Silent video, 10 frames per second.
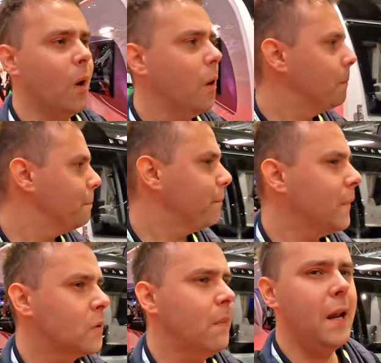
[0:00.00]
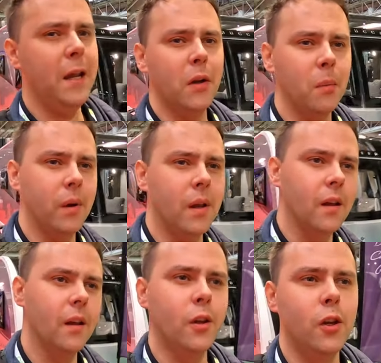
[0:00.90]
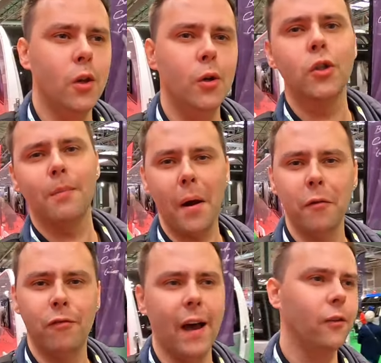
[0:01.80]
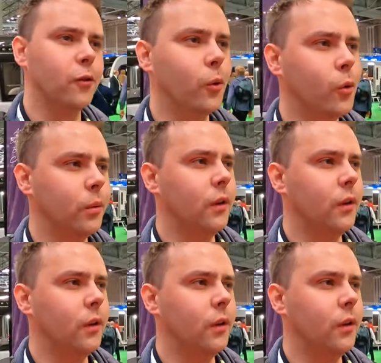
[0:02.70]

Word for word: Well, there's mainly going to be a huge amount of van tours.